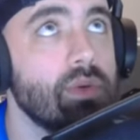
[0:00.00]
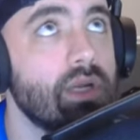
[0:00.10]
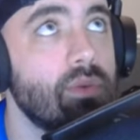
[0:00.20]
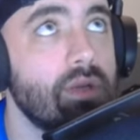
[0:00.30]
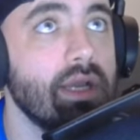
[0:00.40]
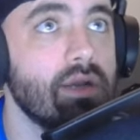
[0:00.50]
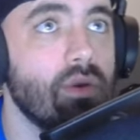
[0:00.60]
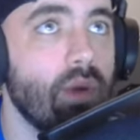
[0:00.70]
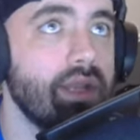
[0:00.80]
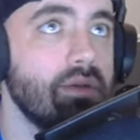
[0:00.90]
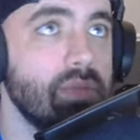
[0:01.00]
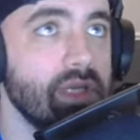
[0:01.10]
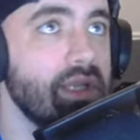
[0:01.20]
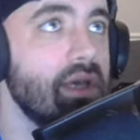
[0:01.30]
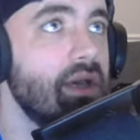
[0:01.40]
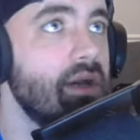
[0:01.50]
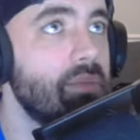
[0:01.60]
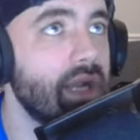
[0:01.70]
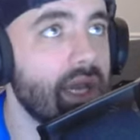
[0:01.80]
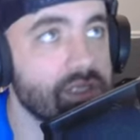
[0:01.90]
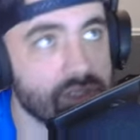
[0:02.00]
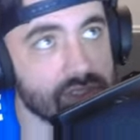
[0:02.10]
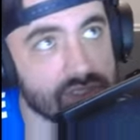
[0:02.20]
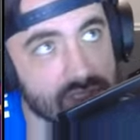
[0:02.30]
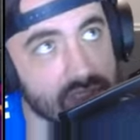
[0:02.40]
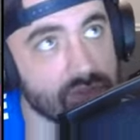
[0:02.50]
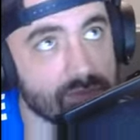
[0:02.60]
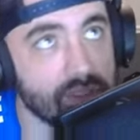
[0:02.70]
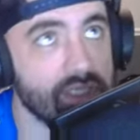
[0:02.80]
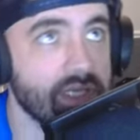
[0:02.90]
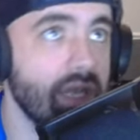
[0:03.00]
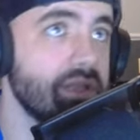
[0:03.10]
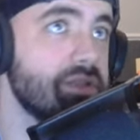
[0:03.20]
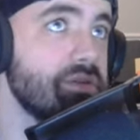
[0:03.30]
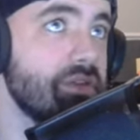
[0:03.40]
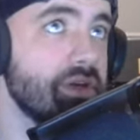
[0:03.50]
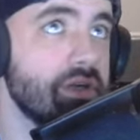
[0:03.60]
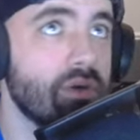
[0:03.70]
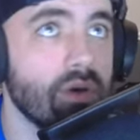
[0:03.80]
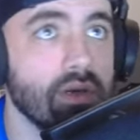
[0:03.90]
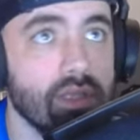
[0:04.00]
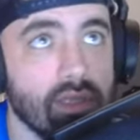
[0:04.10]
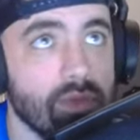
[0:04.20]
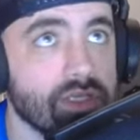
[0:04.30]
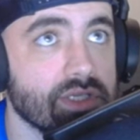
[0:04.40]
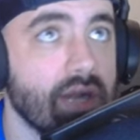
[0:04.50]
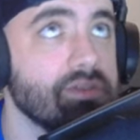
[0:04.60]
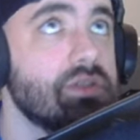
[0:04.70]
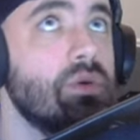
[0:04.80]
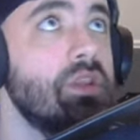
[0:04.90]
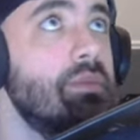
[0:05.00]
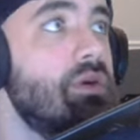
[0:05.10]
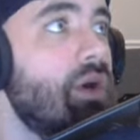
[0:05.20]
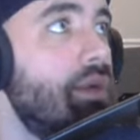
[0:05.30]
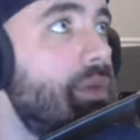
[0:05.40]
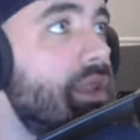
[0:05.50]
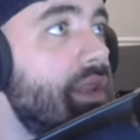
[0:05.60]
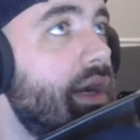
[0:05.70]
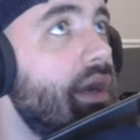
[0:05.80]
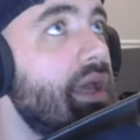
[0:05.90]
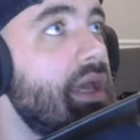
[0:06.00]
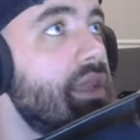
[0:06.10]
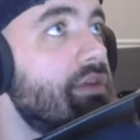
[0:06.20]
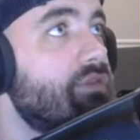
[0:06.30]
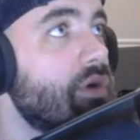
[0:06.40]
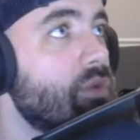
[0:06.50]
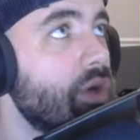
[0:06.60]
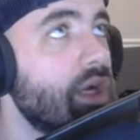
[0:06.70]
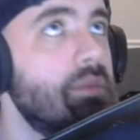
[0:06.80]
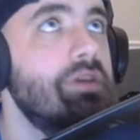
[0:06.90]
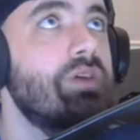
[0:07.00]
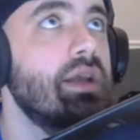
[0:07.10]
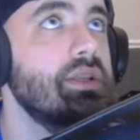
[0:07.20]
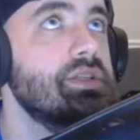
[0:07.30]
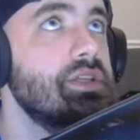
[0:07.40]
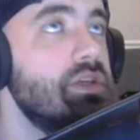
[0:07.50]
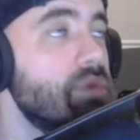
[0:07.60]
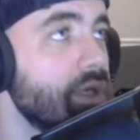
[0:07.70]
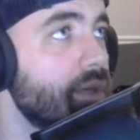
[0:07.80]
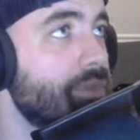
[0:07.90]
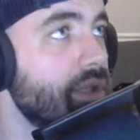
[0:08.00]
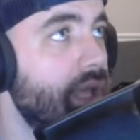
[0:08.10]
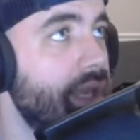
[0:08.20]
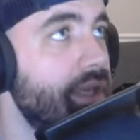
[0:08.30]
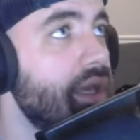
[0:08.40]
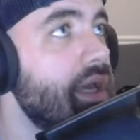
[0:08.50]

We're going to win by quite a bit, but as you can see, it was pretty tight through the 3rd quarter, and then we just outscored them quite a bit there in the 4th. We're going to move on. Let's see who we're going to play.